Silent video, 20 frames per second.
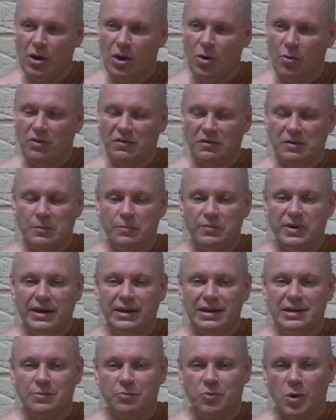One of the
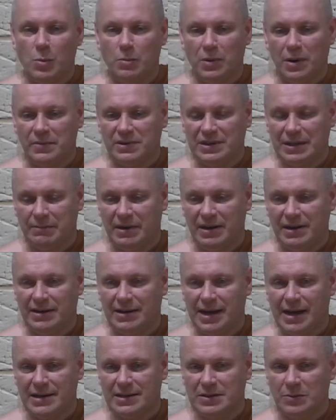biggest problems in
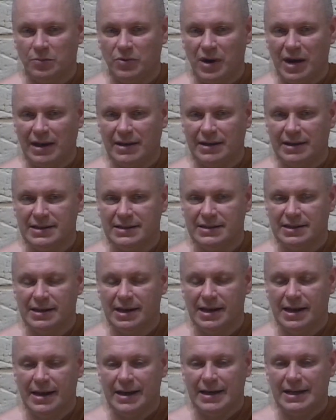meditation practice
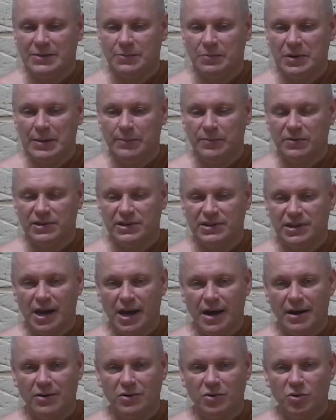is people
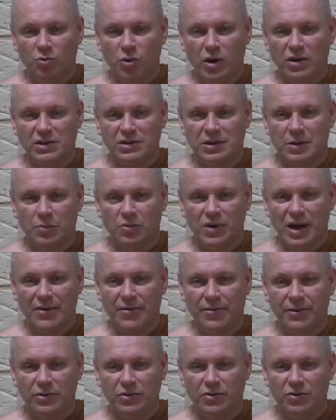start to watch the
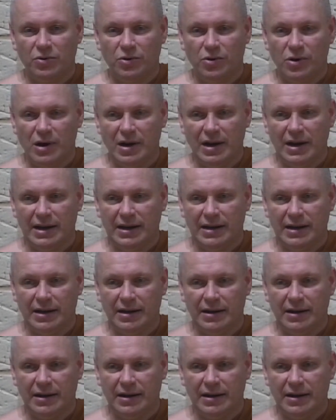breath too early.